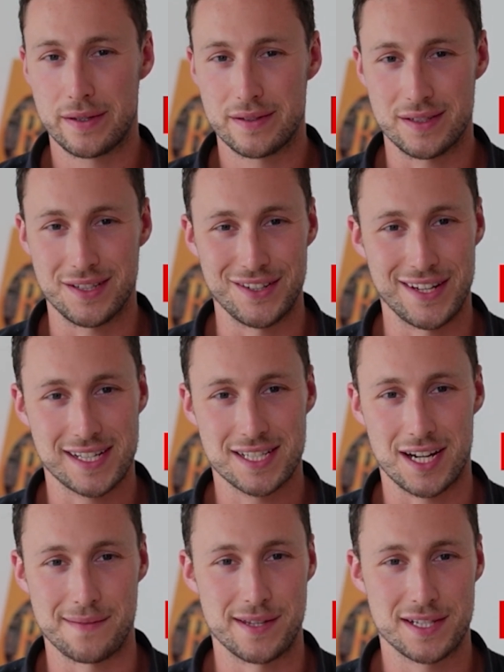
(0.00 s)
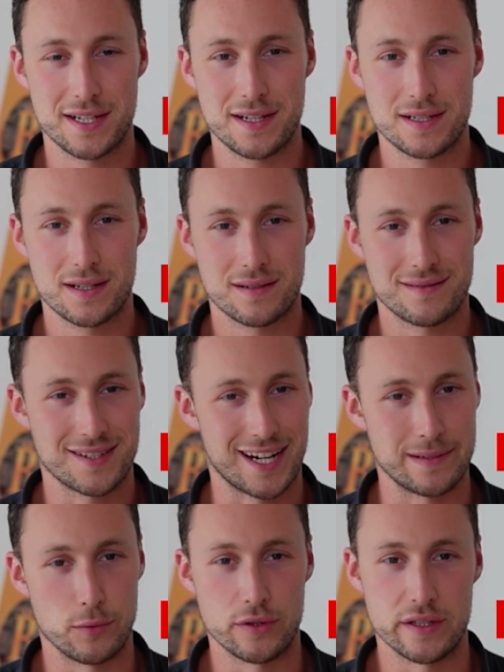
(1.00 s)
Until next time, this is
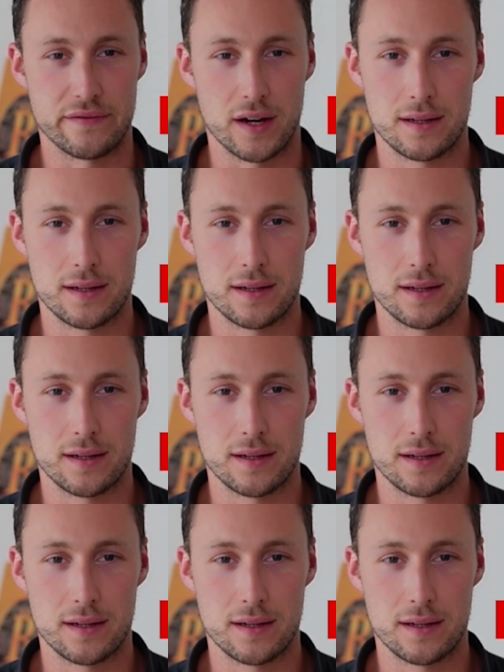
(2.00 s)
Dynamo DeFi.